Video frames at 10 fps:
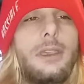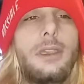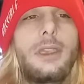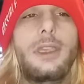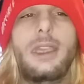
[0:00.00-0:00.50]

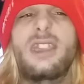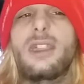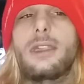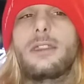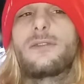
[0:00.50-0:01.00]

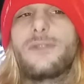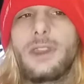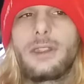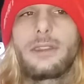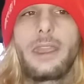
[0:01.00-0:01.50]
his
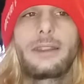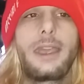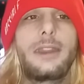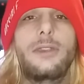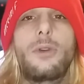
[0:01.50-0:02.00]
feelings like
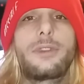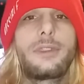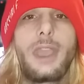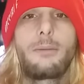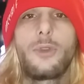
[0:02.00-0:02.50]
that. He wasn't
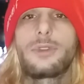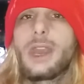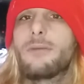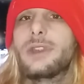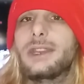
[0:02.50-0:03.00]
the type of person I
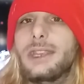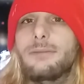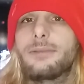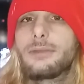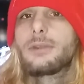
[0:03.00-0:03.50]
have a
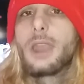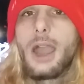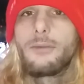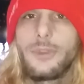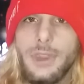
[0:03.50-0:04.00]
deep
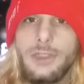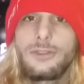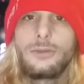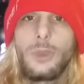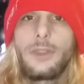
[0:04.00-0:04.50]

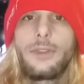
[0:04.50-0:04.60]
conversation with.